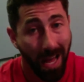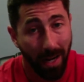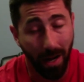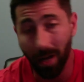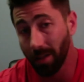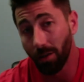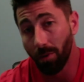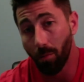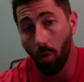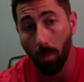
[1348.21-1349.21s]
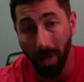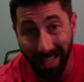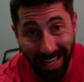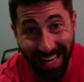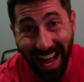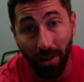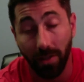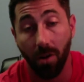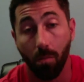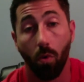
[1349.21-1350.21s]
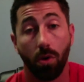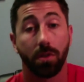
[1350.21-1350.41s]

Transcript: Not a little bit more, but get it out there more